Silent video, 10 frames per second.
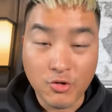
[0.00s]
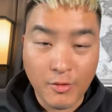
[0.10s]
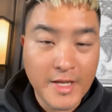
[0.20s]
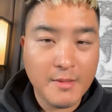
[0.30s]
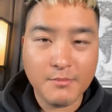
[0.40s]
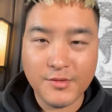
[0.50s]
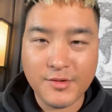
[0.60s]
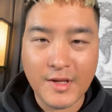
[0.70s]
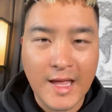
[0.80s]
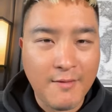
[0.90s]

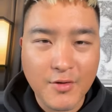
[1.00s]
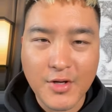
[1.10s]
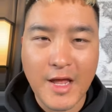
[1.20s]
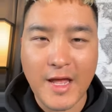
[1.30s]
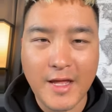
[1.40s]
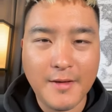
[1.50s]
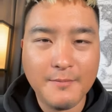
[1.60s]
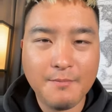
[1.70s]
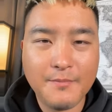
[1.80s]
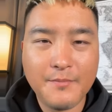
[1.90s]
Dreams every day.
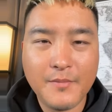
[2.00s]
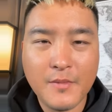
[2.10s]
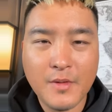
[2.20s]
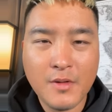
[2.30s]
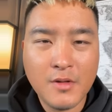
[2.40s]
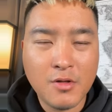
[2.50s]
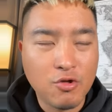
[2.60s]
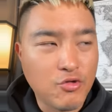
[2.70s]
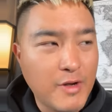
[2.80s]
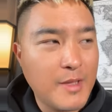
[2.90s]

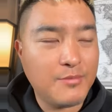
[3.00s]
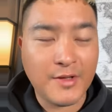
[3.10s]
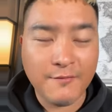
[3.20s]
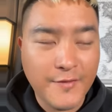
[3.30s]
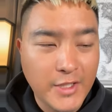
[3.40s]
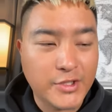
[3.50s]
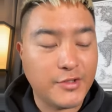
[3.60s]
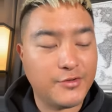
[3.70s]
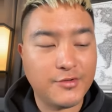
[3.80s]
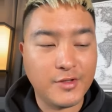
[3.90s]
Dreams and
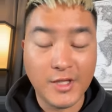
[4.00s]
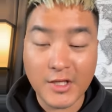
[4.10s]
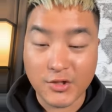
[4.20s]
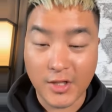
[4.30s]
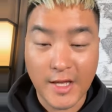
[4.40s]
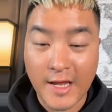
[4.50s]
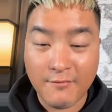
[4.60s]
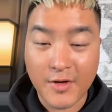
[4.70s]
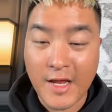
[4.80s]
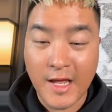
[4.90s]
visions. Literally
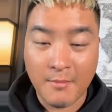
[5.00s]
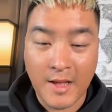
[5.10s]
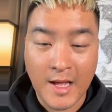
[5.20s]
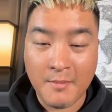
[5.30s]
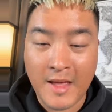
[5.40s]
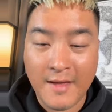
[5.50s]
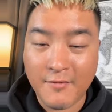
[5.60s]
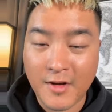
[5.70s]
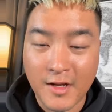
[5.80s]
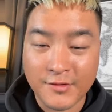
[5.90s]
every day I'm
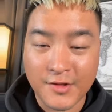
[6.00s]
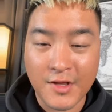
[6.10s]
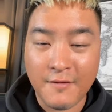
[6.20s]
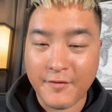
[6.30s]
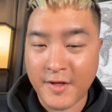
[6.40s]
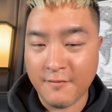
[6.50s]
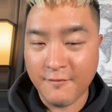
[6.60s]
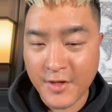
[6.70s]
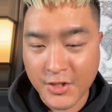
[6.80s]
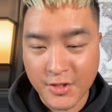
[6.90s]
having a
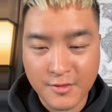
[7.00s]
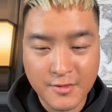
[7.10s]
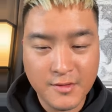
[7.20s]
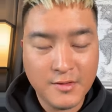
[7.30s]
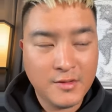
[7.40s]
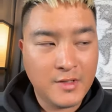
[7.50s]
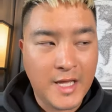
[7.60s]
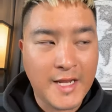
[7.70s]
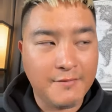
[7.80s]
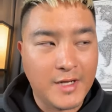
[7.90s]
significant vision.
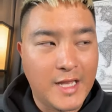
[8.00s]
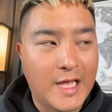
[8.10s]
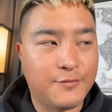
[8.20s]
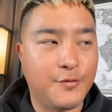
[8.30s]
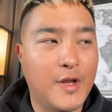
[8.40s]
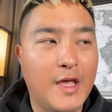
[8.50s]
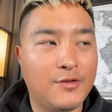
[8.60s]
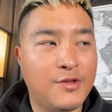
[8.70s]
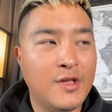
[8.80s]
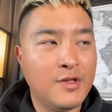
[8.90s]
And even the last few
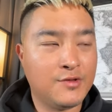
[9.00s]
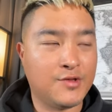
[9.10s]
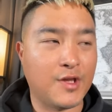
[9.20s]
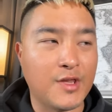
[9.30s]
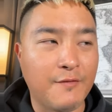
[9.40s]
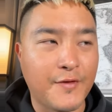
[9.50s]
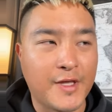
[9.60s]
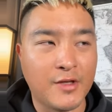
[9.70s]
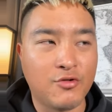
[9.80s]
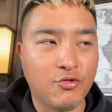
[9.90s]
days,
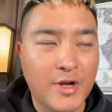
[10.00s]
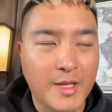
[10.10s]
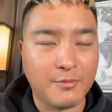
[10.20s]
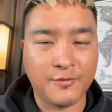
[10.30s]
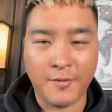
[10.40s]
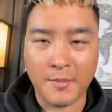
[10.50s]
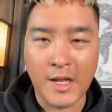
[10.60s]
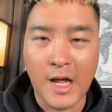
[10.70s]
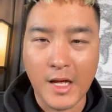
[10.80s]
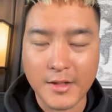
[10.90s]
significant dreams
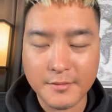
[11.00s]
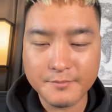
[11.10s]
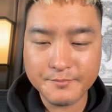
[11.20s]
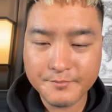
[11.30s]
from God.